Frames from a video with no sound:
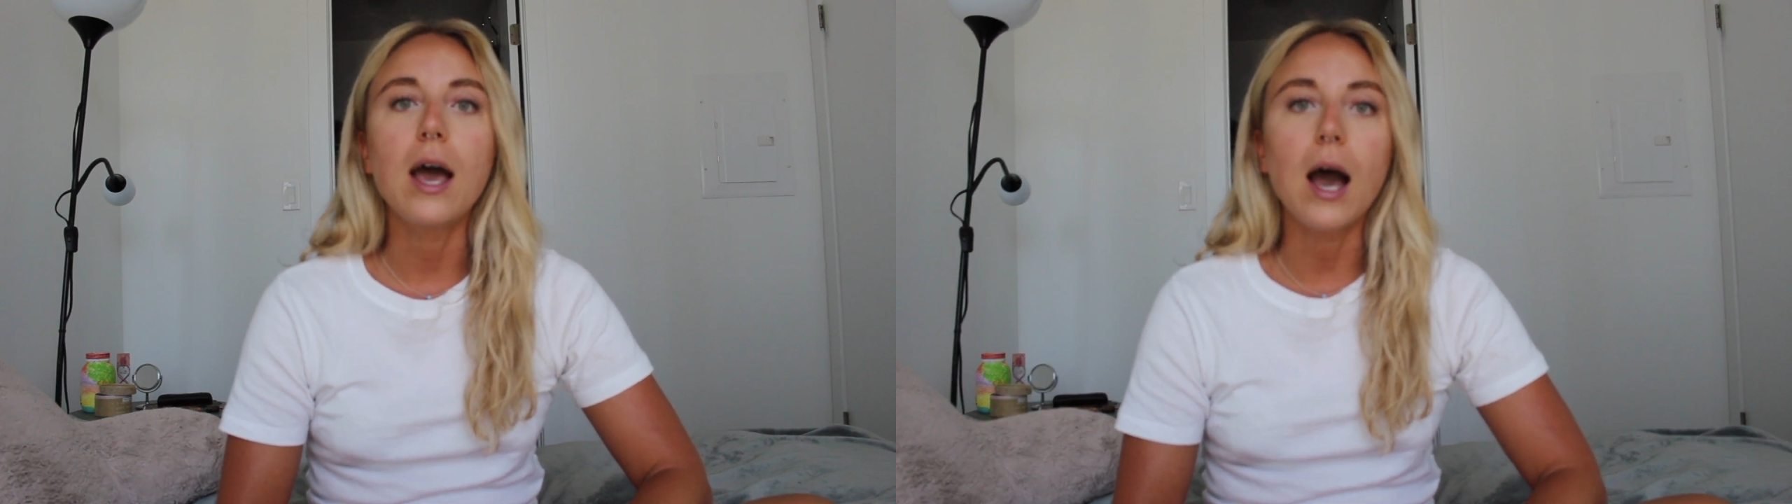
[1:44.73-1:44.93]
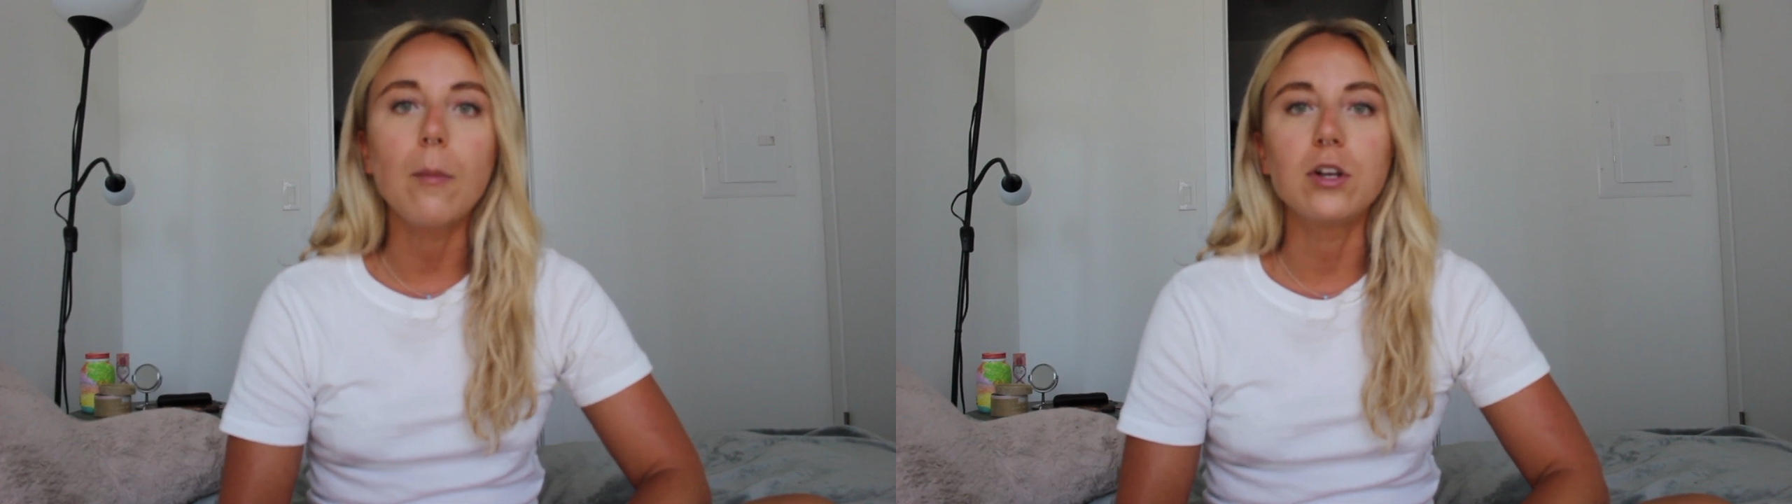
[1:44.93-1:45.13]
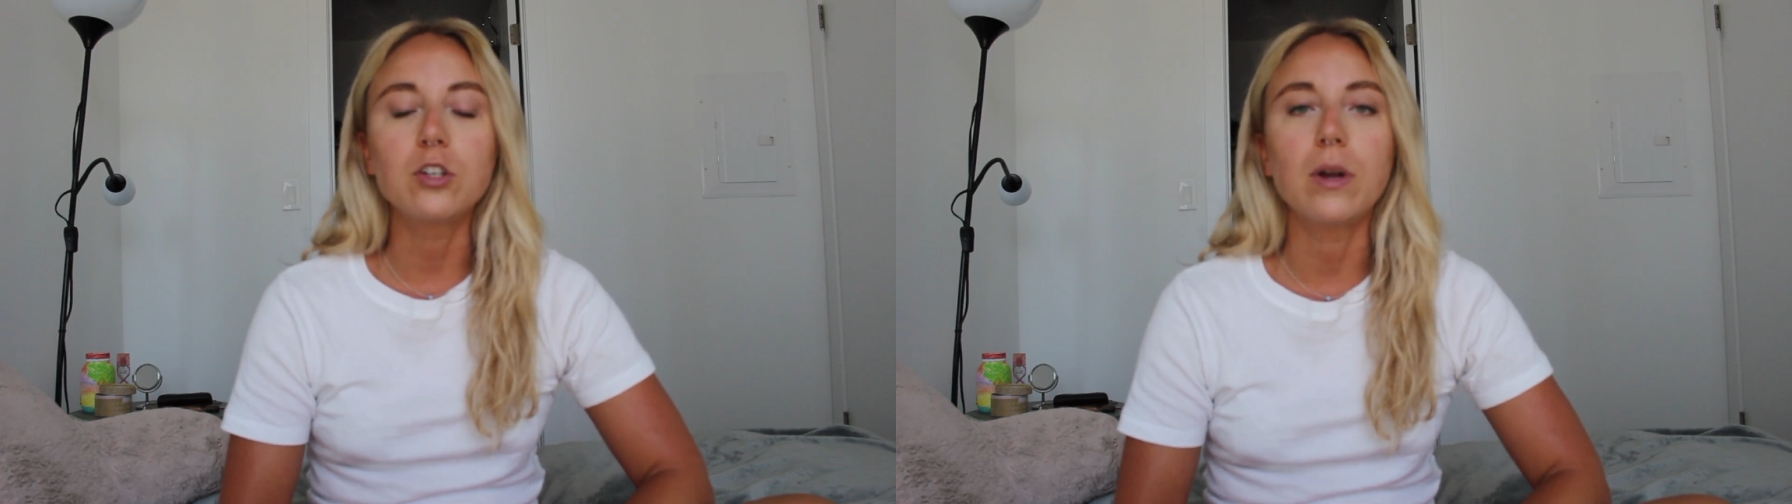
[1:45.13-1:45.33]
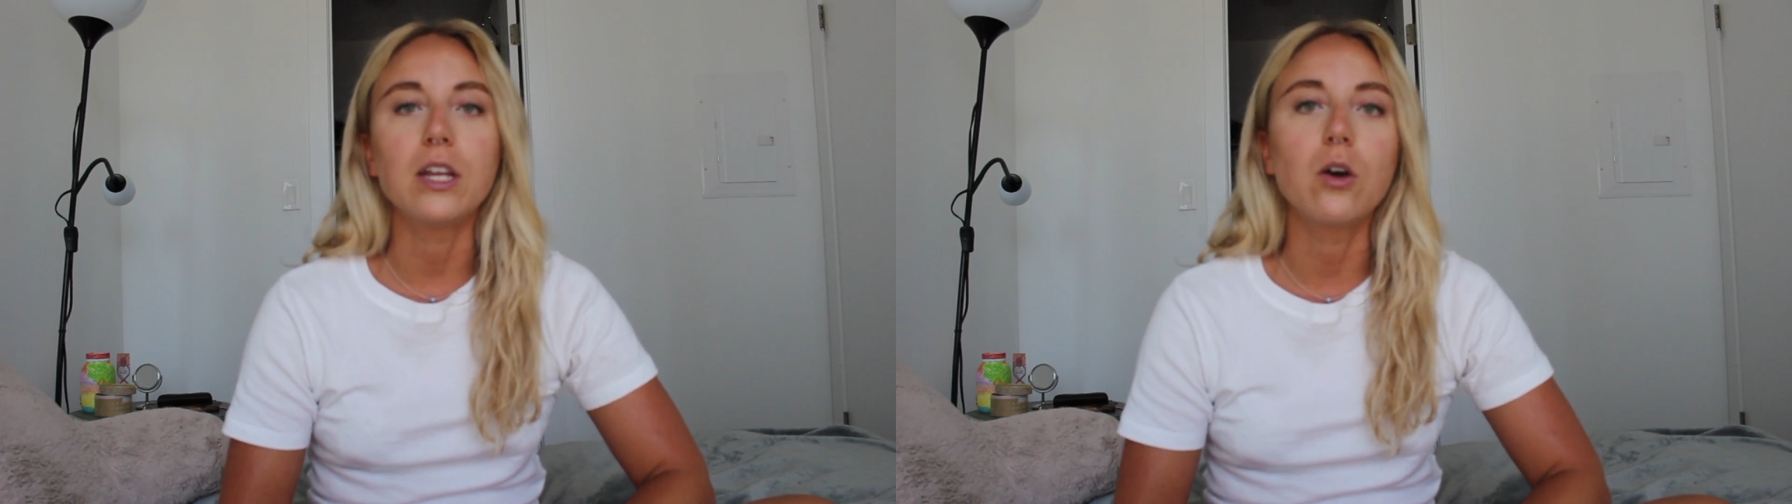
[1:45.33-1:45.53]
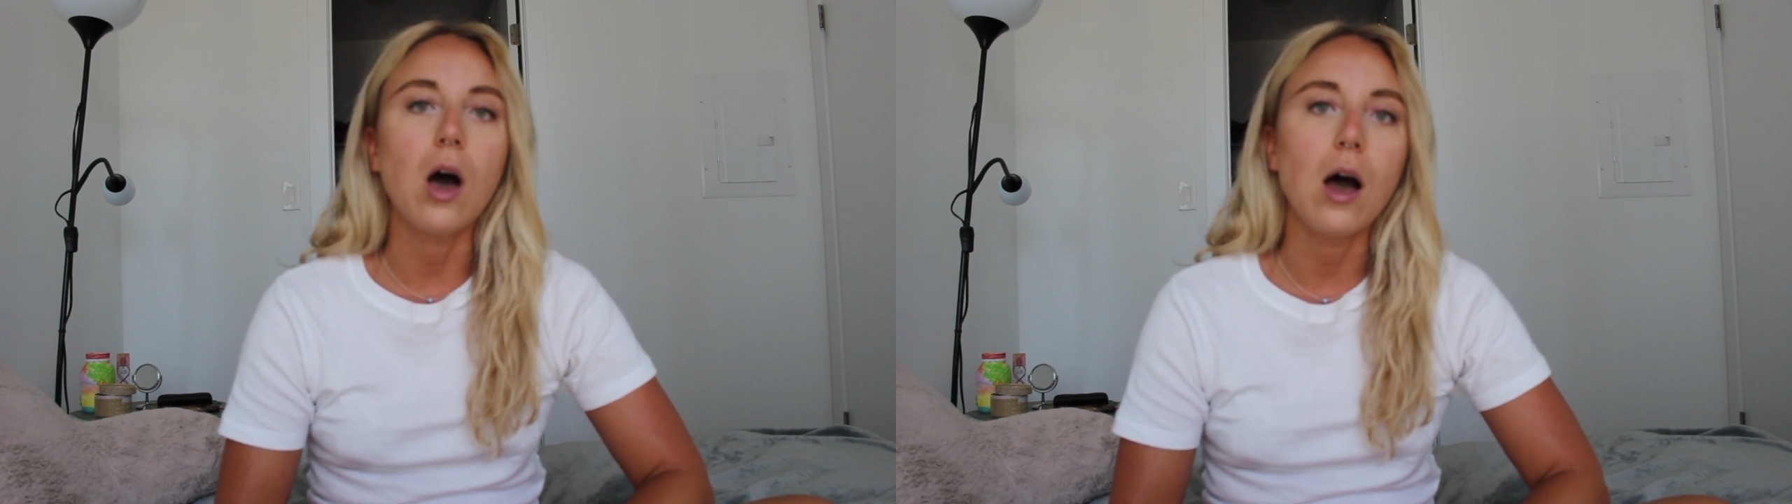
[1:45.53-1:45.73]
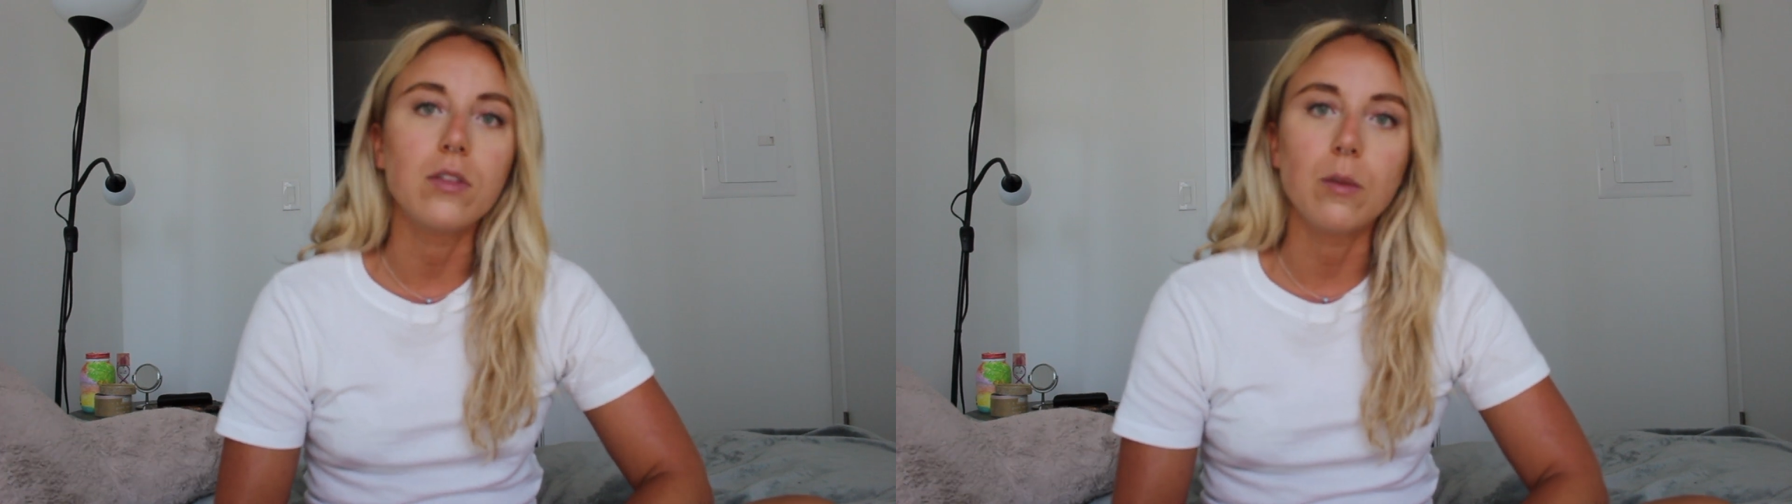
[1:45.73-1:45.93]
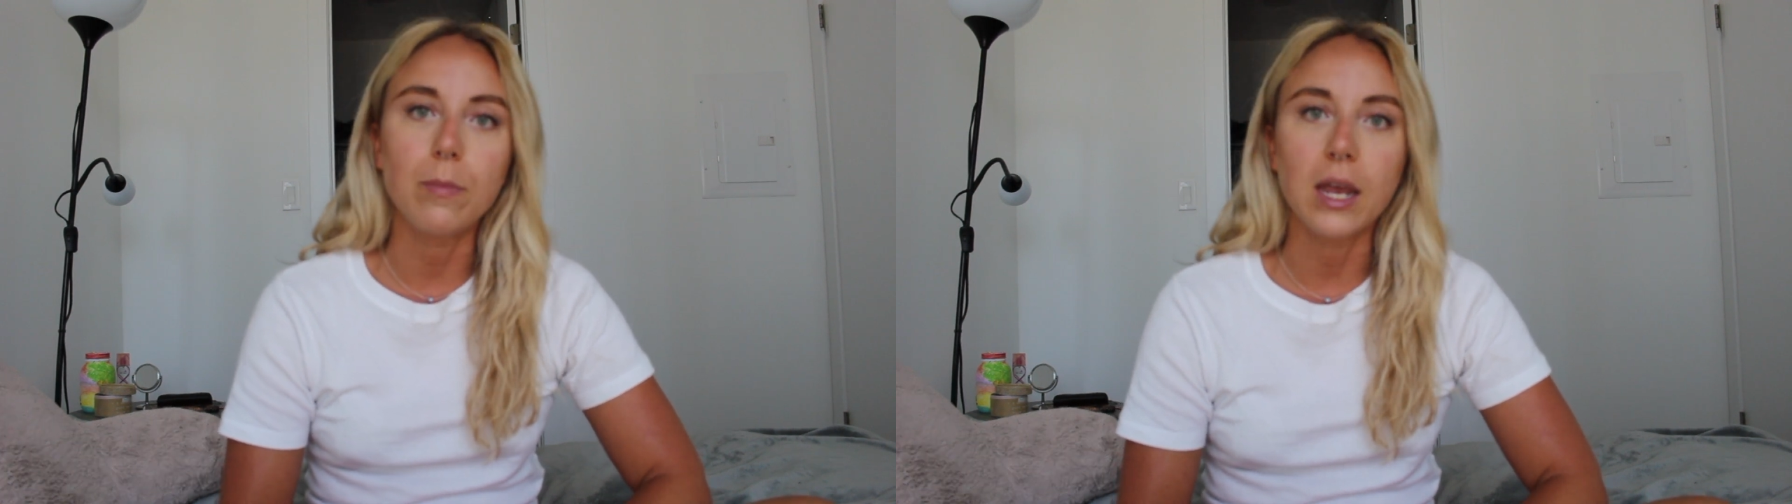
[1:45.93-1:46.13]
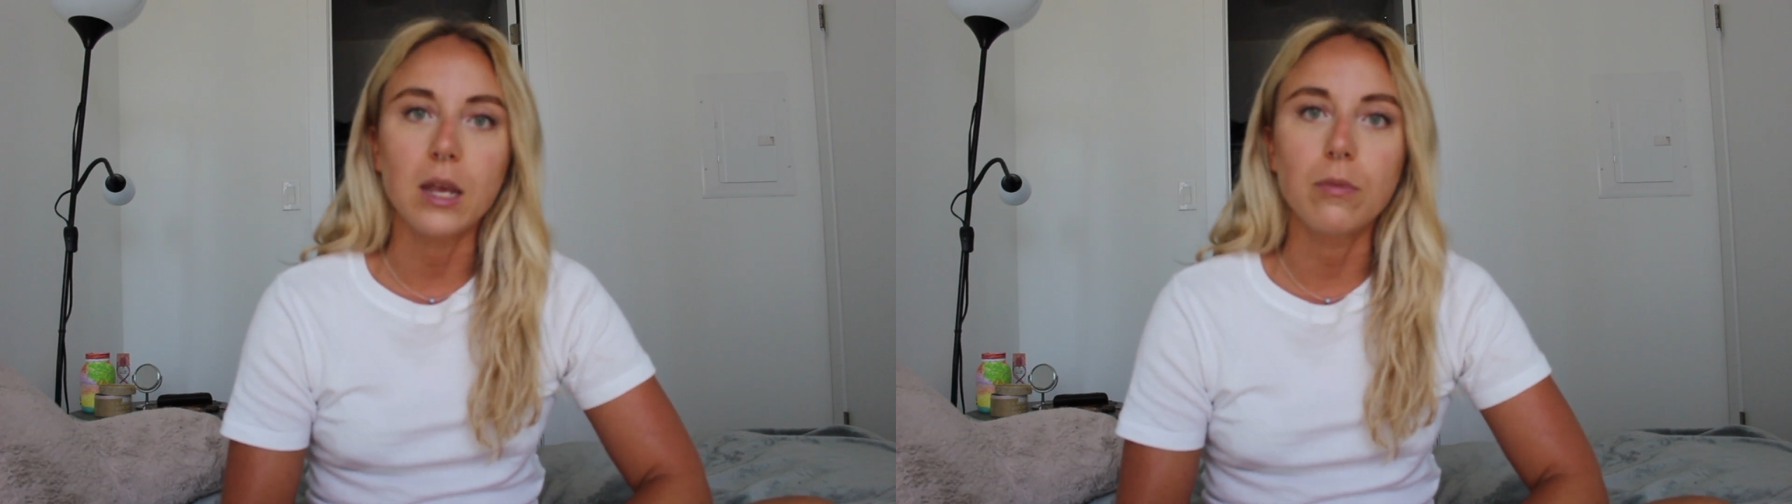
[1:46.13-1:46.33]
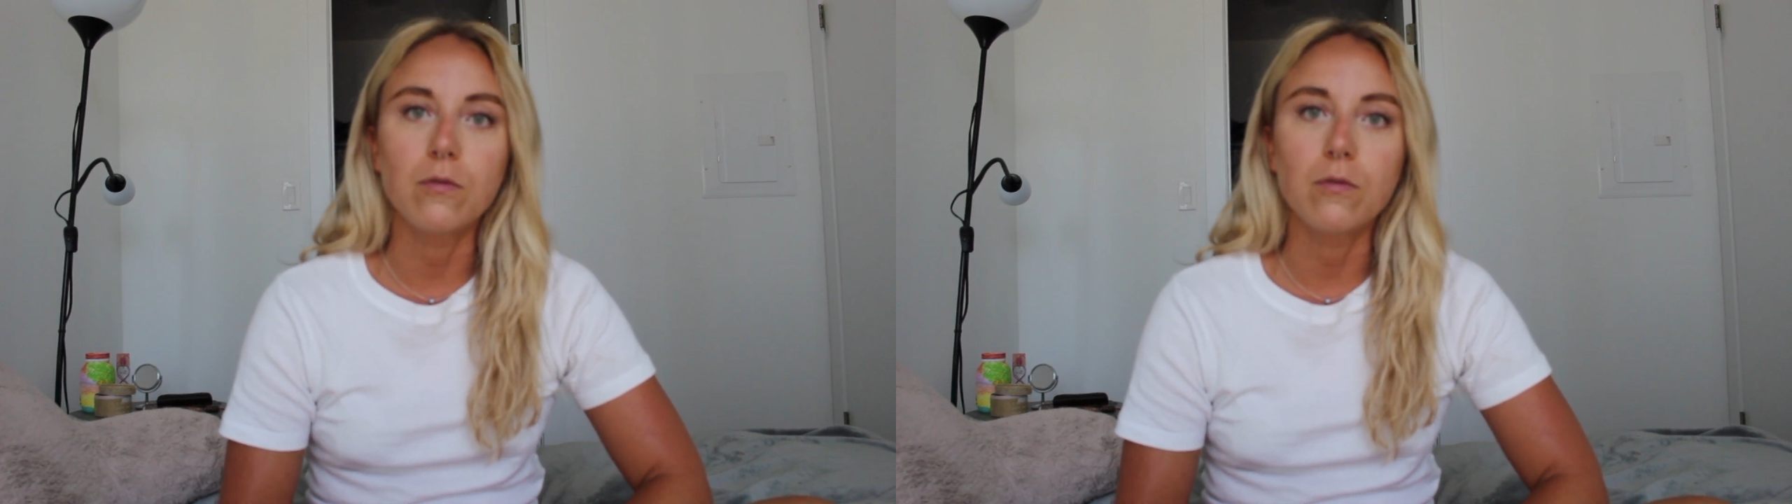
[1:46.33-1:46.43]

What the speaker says: how much money you'll have in the bank